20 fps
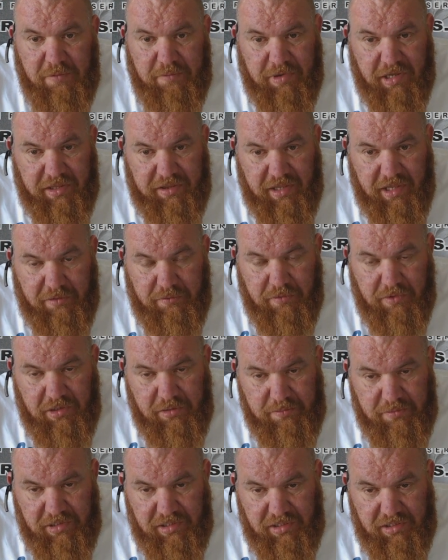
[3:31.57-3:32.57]
And by that, what
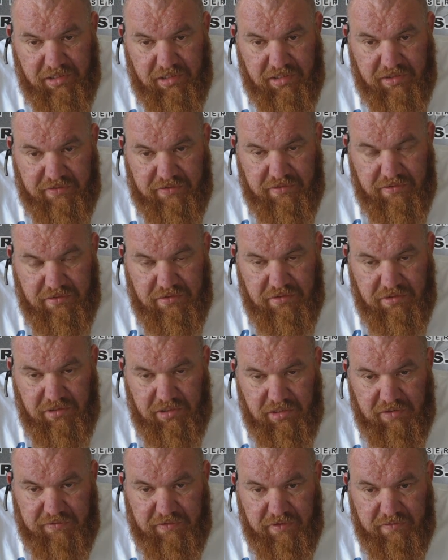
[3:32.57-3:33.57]
I mean is
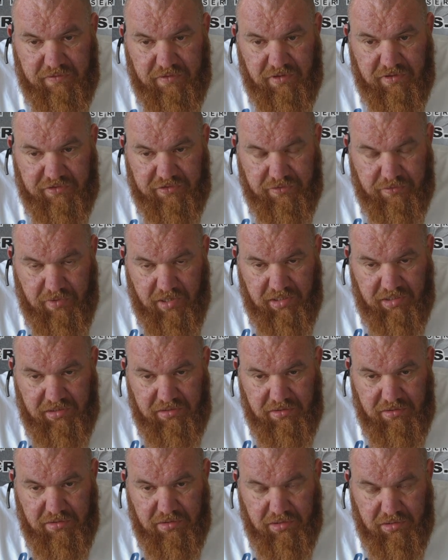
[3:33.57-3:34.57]
if you've got a
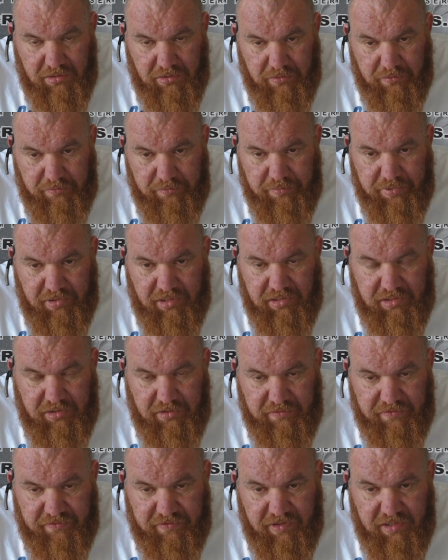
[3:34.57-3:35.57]
swelling, a lump, and
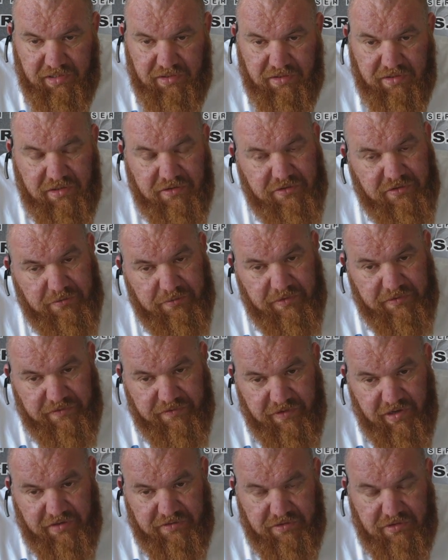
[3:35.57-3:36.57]
you fear that there's some
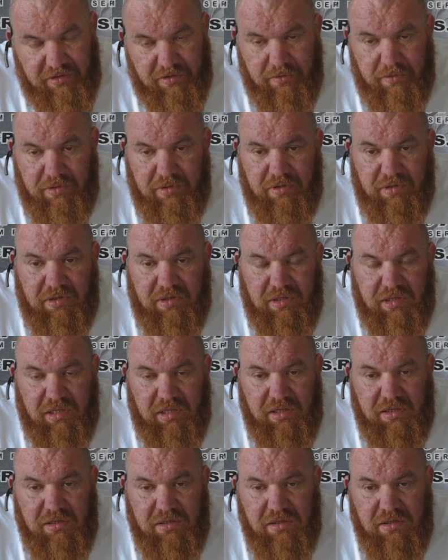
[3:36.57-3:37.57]
infection going on in
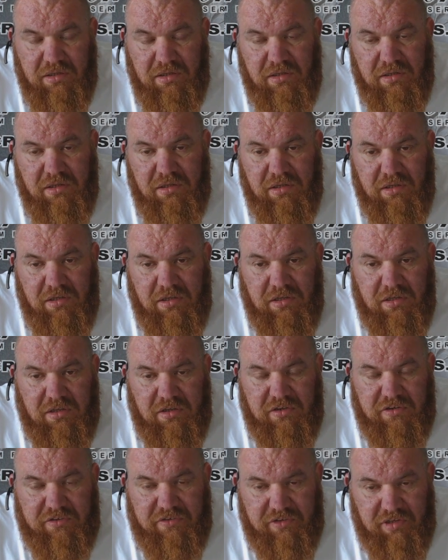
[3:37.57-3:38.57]
there,
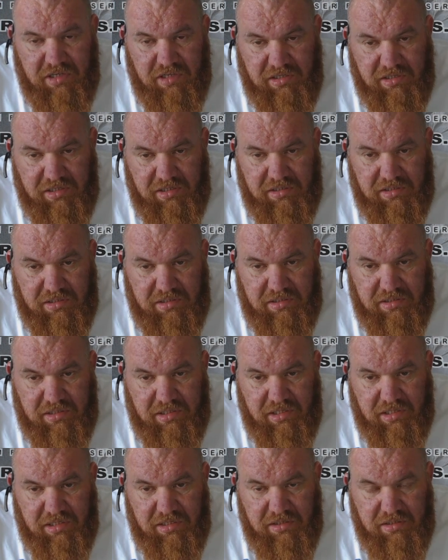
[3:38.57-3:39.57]
stick a needle in
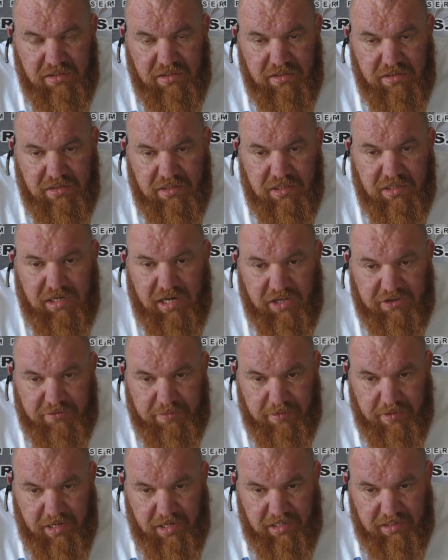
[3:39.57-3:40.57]
there and
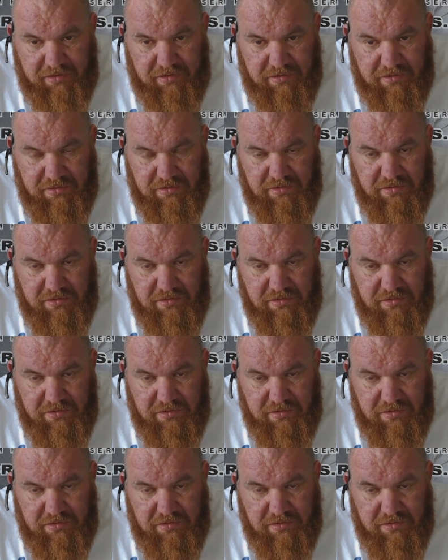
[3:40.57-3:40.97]
aspirate.